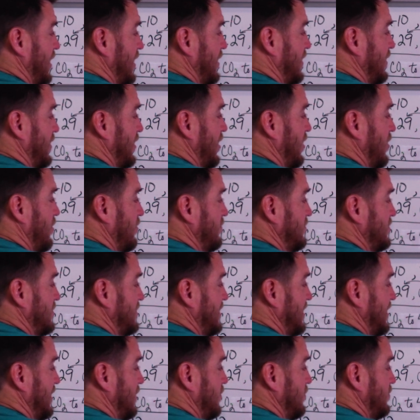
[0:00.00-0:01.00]
known
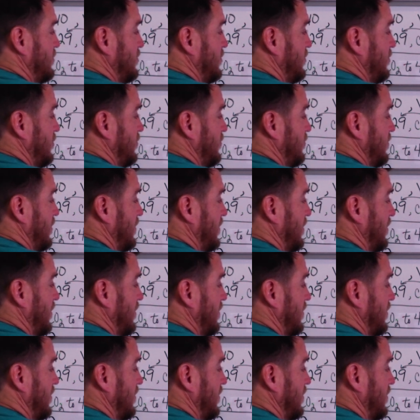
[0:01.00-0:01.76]
C O two